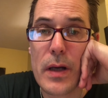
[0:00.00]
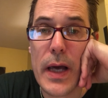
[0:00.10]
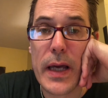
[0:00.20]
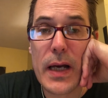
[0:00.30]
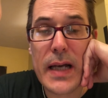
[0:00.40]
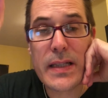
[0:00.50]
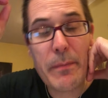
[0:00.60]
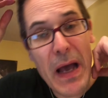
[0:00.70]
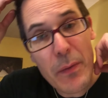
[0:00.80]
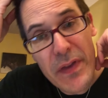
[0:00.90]
Hey guys, I'm
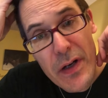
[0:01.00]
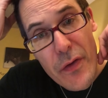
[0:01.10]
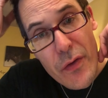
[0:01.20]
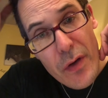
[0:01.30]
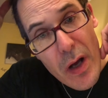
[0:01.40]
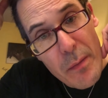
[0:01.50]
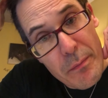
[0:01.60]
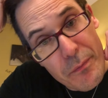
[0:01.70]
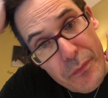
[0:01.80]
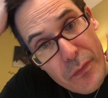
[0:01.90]
back with another
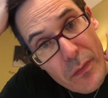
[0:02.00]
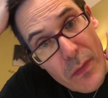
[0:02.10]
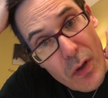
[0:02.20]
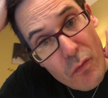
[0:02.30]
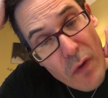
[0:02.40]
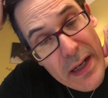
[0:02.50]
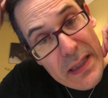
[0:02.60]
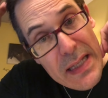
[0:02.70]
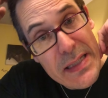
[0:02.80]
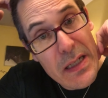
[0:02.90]
writing
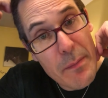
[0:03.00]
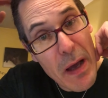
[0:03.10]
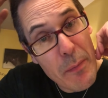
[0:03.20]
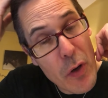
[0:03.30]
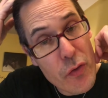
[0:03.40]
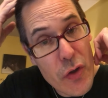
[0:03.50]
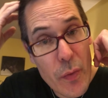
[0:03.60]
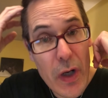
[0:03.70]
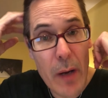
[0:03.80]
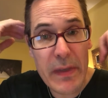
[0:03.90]
lesson about poetry.
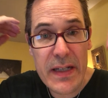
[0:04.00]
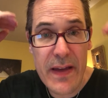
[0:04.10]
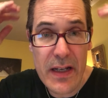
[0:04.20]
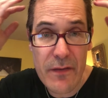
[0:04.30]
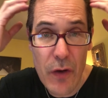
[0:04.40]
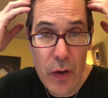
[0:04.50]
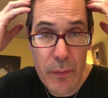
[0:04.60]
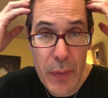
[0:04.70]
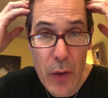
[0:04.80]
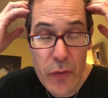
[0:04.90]
We're coming to the end of our
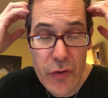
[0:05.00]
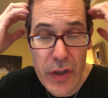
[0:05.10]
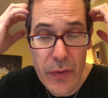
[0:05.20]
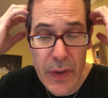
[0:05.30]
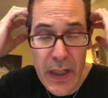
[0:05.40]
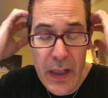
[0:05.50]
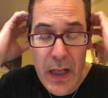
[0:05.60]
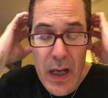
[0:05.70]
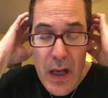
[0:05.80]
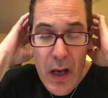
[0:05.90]
poetry unit,
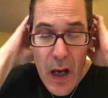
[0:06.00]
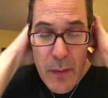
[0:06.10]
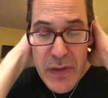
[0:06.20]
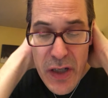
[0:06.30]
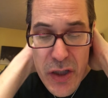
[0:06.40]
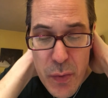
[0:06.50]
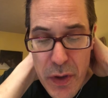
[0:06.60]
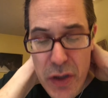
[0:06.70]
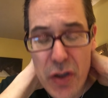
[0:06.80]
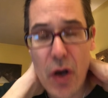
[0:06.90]
so I just
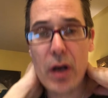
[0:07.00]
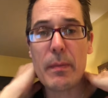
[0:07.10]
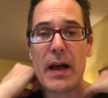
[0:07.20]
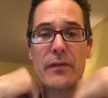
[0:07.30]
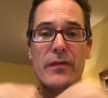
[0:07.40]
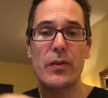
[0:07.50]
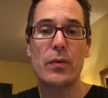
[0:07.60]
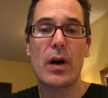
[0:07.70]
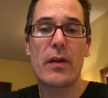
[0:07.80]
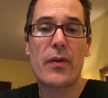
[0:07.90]
wanted to talk about a
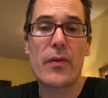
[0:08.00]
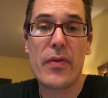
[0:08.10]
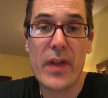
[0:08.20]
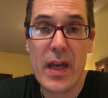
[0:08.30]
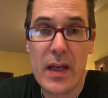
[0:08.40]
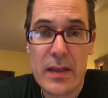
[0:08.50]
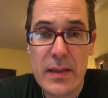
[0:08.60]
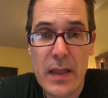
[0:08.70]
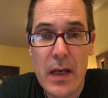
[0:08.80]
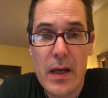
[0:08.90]
few other
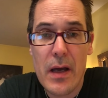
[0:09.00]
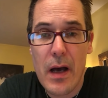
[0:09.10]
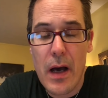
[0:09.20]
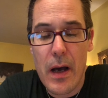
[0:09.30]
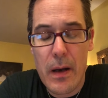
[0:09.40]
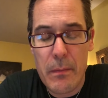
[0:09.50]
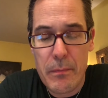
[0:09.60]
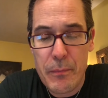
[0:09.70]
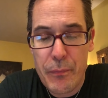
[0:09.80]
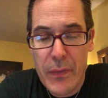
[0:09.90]
things.
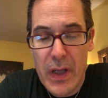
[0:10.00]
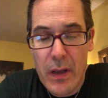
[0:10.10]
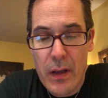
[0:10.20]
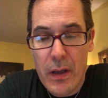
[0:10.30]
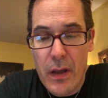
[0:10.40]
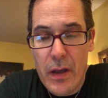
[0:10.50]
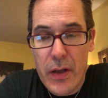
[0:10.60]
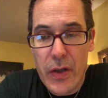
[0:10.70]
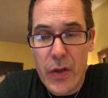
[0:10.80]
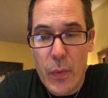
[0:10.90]
Um,
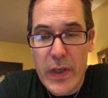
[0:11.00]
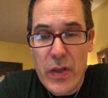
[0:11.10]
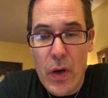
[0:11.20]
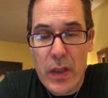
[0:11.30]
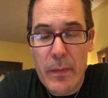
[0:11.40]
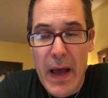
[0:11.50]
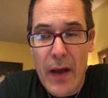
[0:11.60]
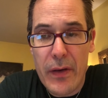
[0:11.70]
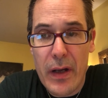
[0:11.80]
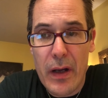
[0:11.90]
we talked
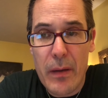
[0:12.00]
about